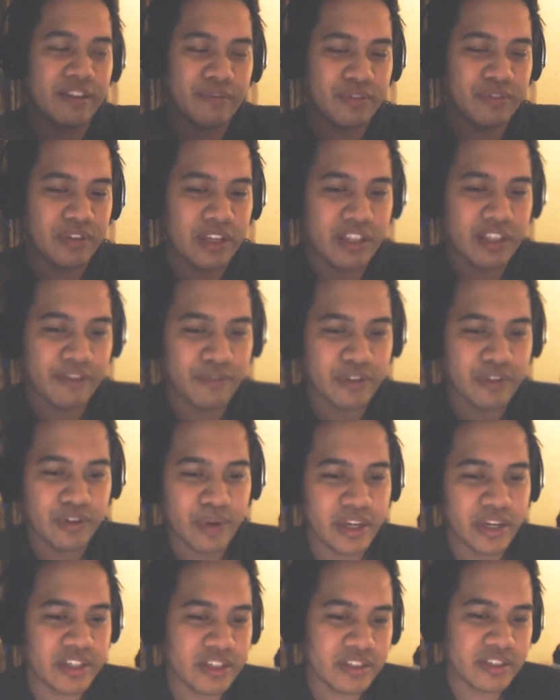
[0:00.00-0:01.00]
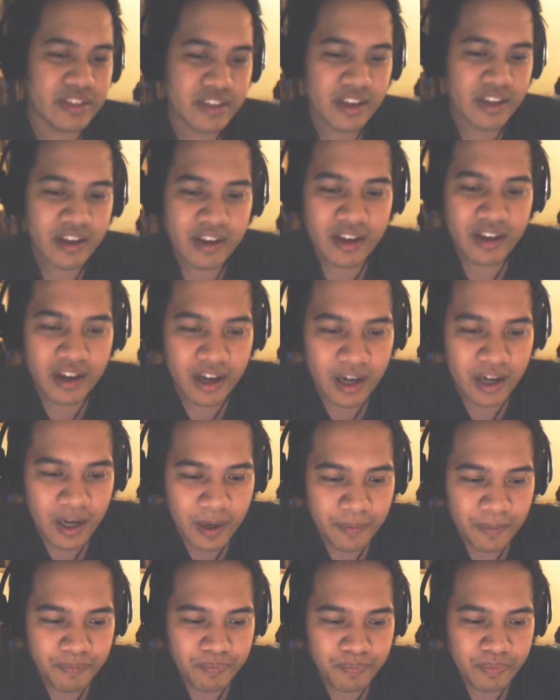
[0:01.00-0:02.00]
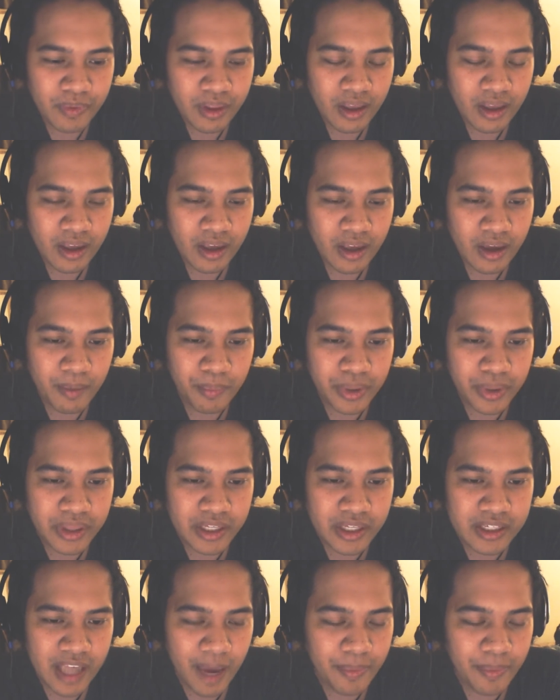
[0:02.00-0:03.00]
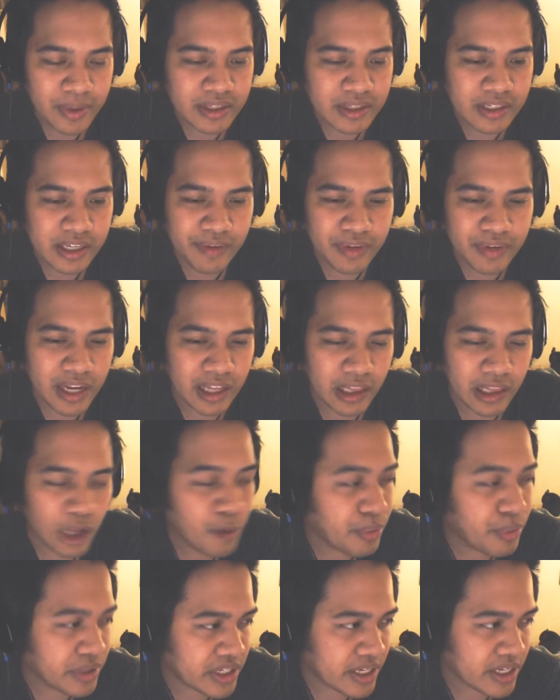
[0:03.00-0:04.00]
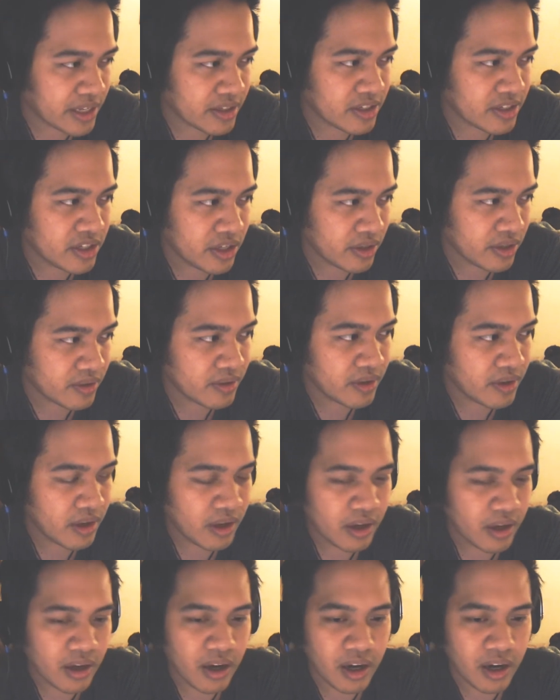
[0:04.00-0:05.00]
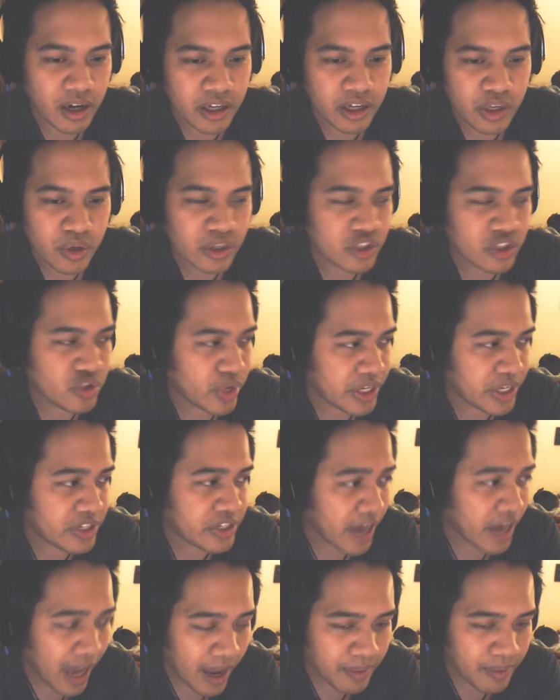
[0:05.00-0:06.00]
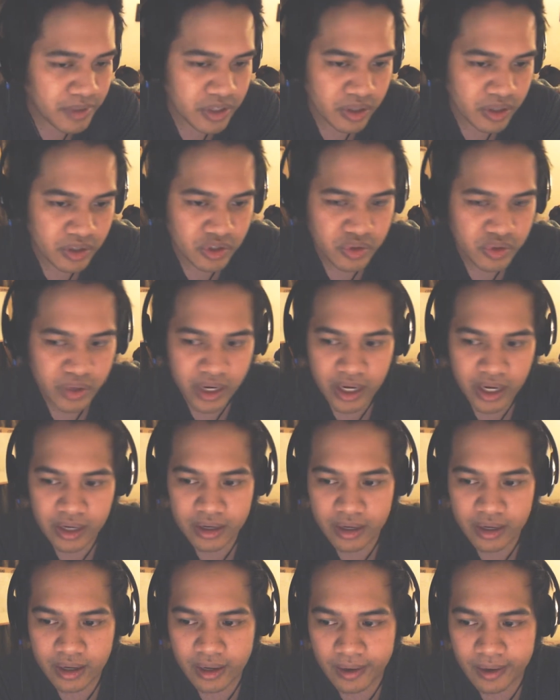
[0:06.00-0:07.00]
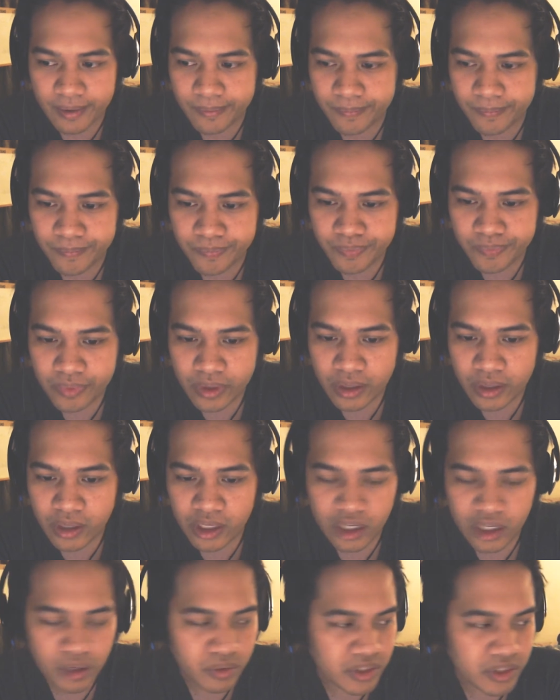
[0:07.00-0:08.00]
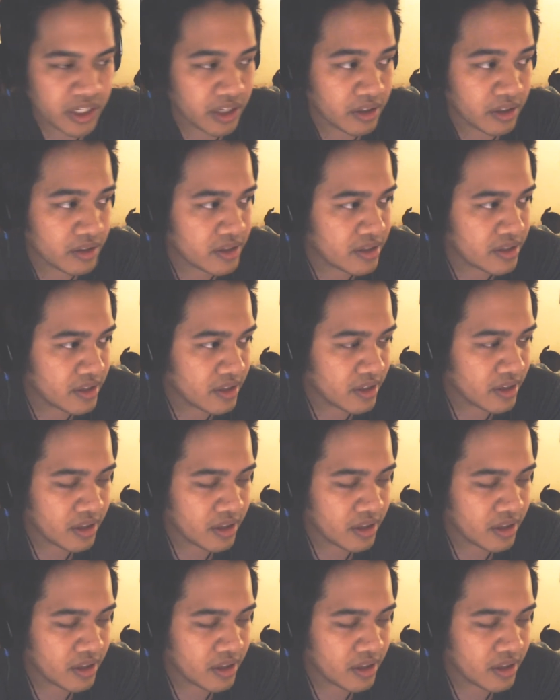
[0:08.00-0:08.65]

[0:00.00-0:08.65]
in different directions. But this happens even at low percents too. You can trade jabs, you could trade tilts,